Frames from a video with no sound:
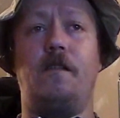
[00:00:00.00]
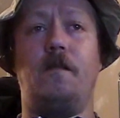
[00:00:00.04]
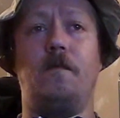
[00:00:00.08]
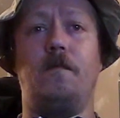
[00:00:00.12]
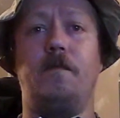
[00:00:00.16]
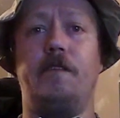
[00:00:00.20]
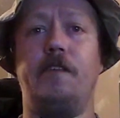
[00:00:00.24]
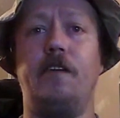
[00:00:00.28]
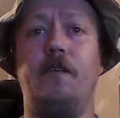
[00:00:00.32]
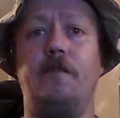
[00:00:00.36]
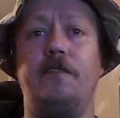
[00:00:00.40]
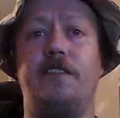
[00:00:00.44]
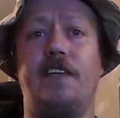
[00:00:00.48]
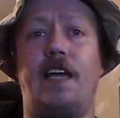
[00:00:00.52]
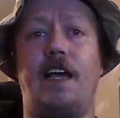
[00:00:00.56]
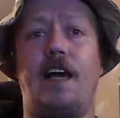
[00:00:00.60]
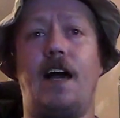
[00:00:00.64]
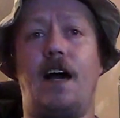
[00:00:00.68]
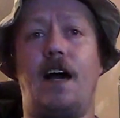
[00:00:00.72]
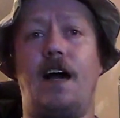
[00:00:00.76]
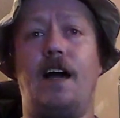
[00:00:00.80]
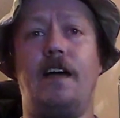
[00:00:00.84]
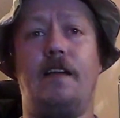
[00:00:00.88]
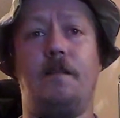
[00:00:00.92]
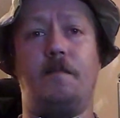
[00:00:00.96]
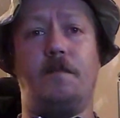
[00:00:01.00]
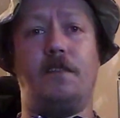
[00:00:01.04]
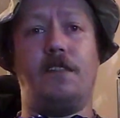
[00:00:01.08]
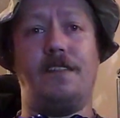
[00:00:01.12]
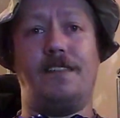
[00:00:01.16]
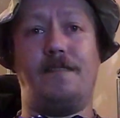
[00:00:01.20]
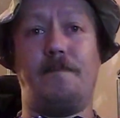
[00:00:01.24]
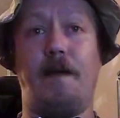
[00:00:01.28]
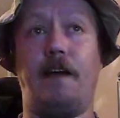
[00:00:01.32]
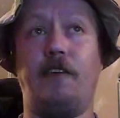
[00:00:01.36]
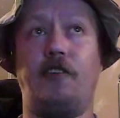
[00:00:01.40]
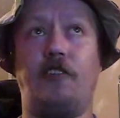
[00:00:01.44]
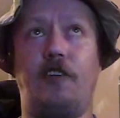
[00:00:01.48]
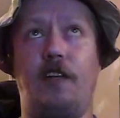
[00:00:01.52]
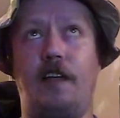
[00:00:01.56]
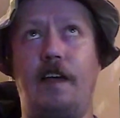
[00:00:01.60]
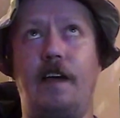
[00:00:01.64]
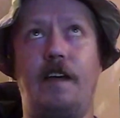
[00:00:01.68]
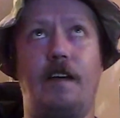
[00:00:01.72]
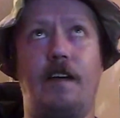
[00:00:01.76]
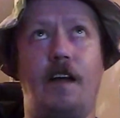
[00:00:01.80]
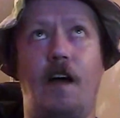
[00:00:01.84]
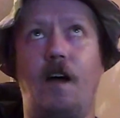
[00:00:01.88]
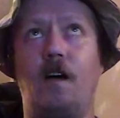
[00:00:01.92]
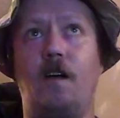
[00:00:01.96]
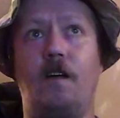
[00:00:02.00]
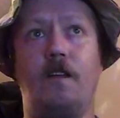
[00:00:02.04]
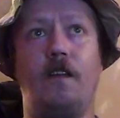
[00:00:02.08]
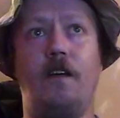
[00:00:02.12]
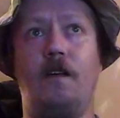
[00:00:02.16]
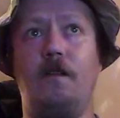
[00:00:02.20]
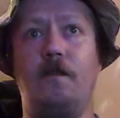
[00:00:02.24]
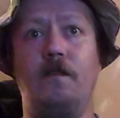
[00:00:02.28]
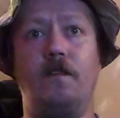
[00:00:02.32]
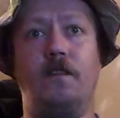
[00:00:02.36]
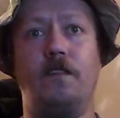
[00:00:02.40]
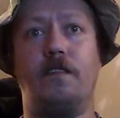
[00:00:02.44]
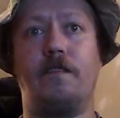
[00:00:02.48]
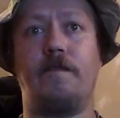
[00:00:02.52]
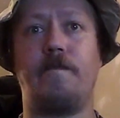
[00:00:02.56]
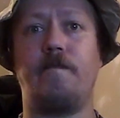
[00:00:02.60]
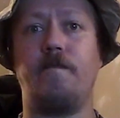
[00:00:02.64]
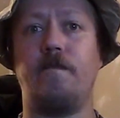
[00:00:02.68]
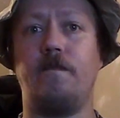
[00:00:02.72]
losing items, especially in all those